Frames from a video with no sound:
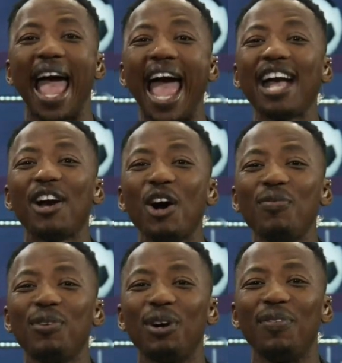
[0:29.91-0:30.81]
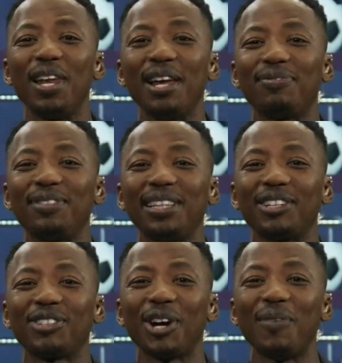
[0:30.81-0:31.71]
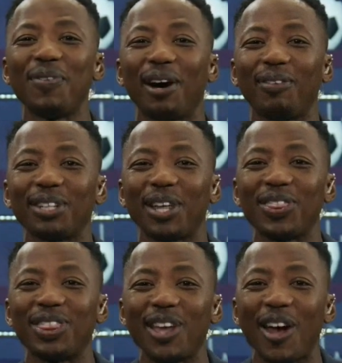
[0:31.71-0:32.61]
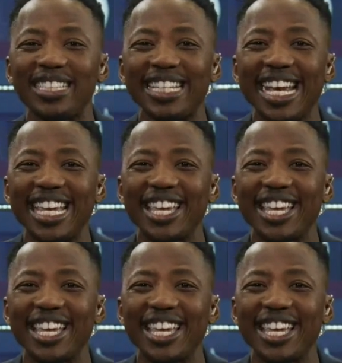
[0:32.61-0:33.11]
the hangover of lifting the trophy after 30